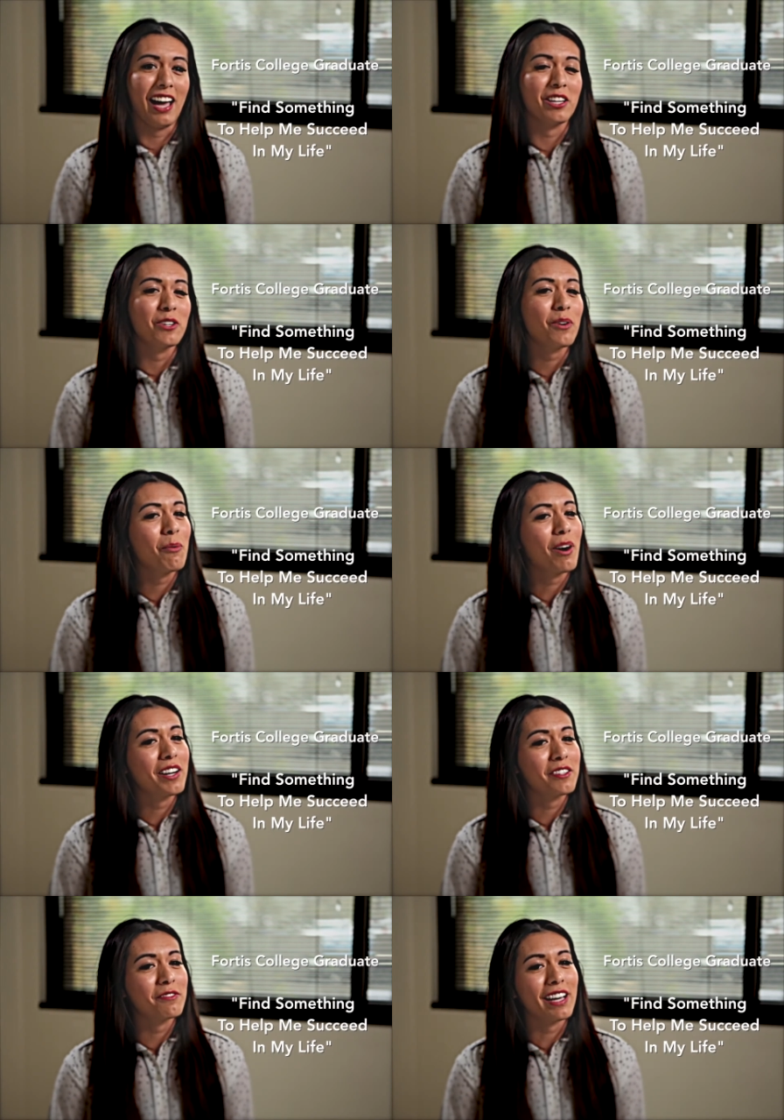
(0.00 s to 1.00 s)
I knew I
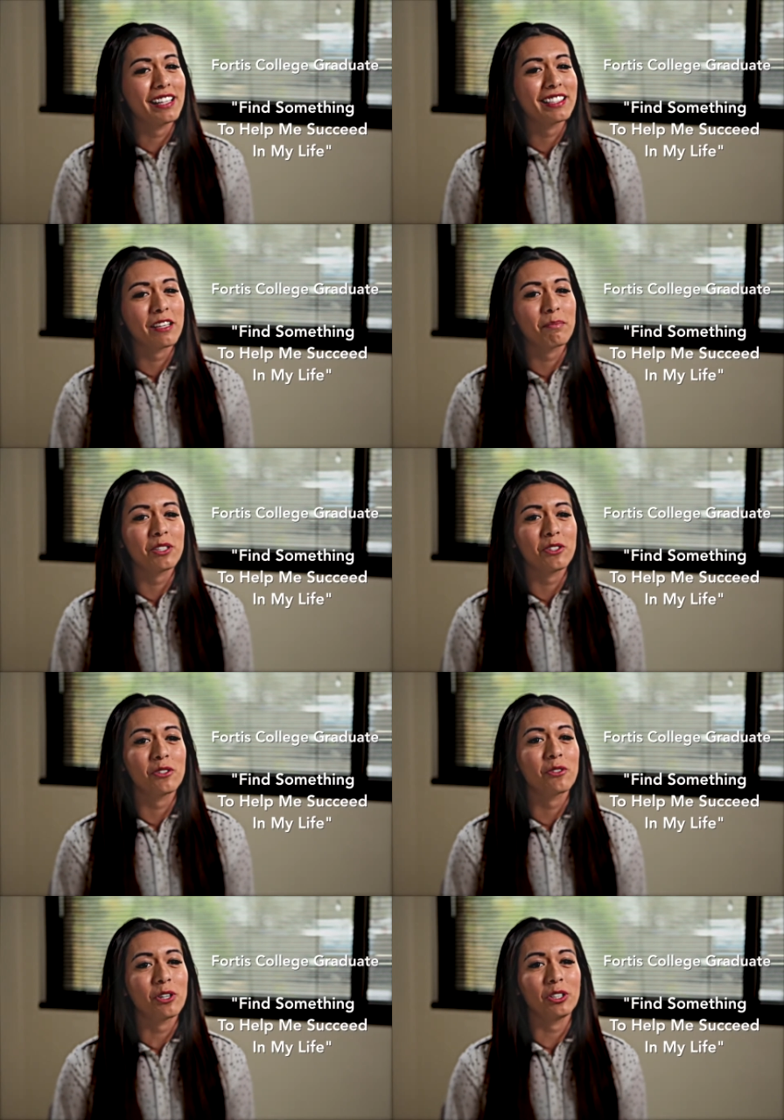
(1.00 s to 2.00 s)
wanted to find something to
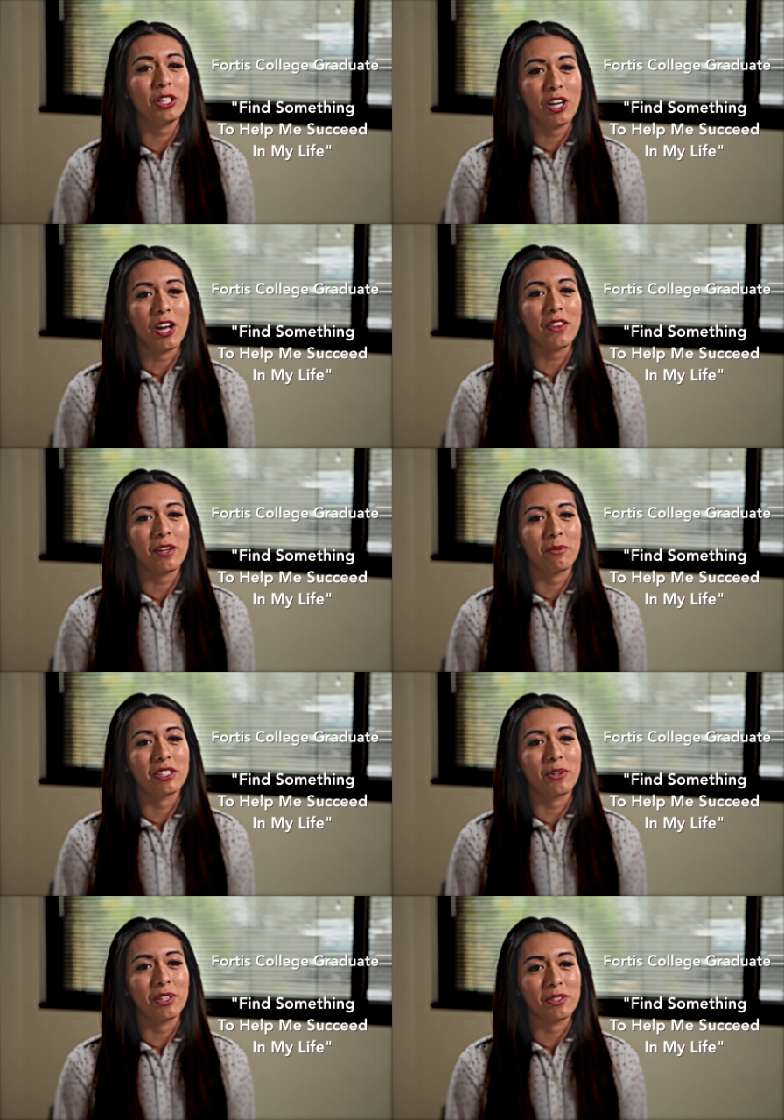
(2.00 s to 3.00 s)
do early on that
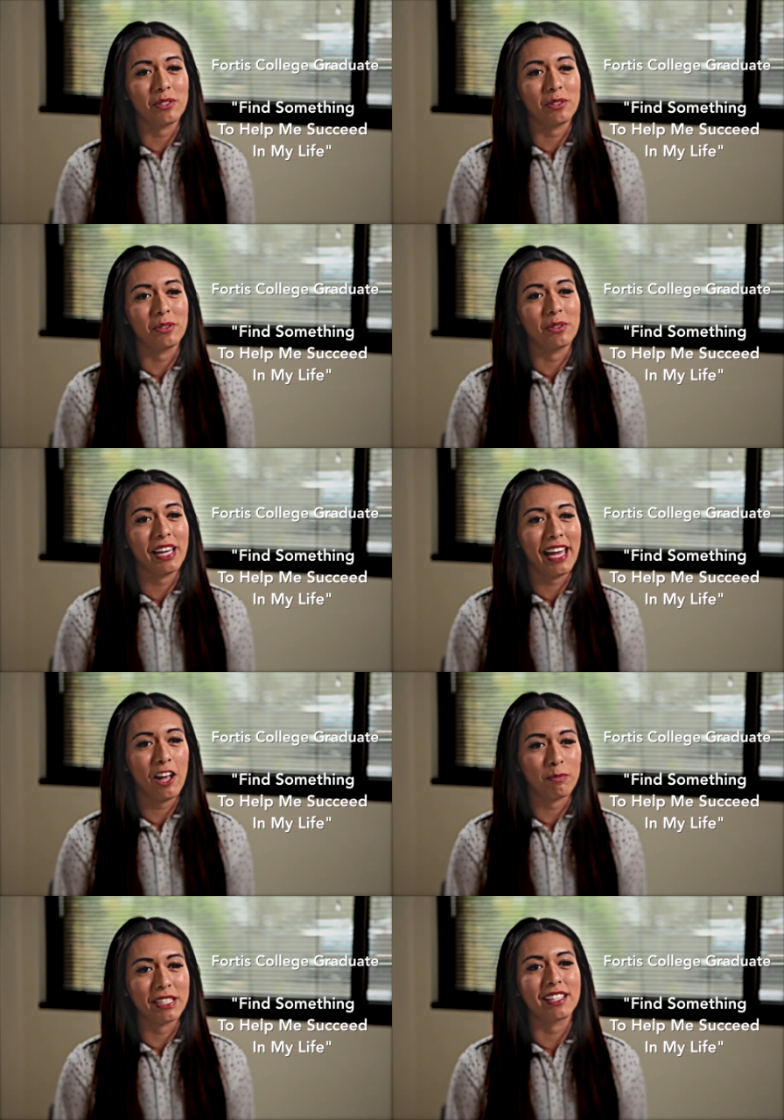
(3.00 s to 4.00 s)
was going to
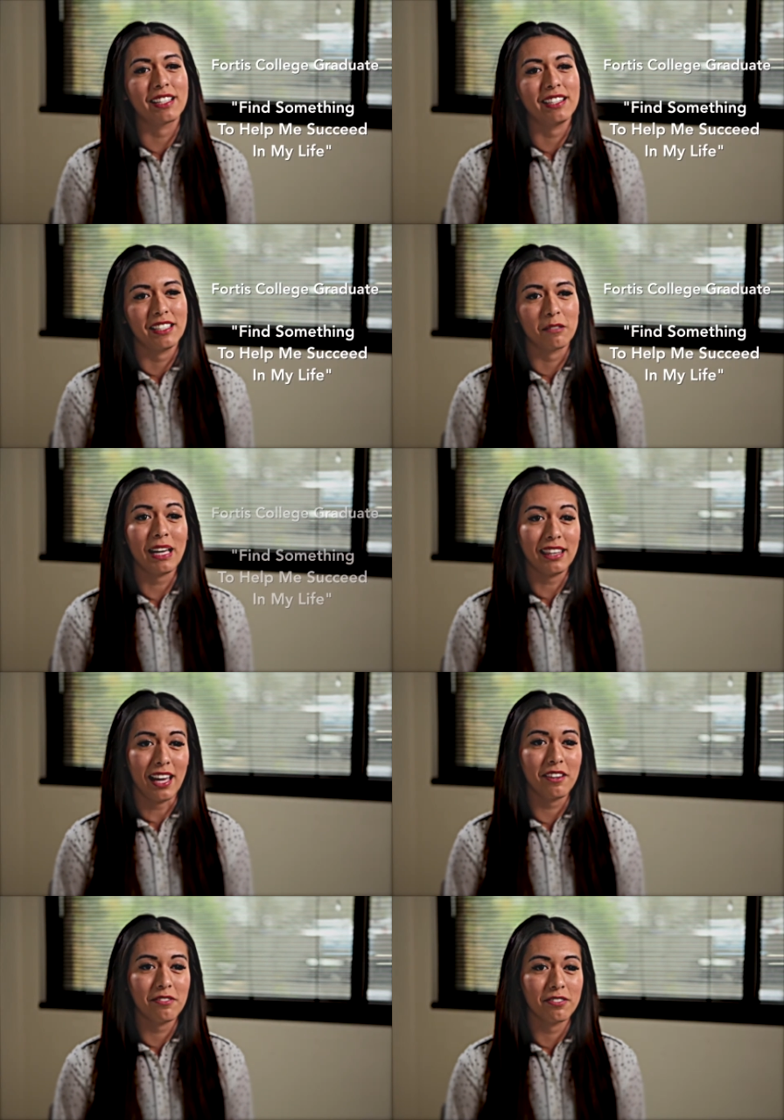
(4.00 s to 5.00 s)
help me succeed in my
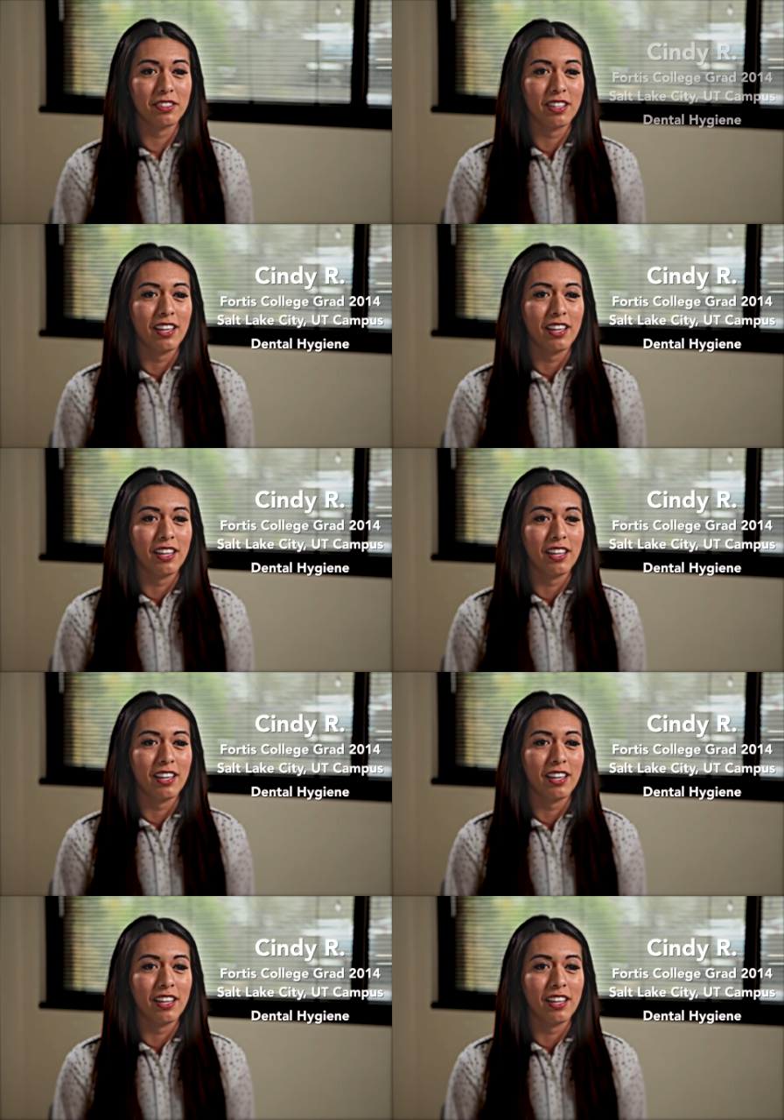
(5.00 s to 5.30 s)
life.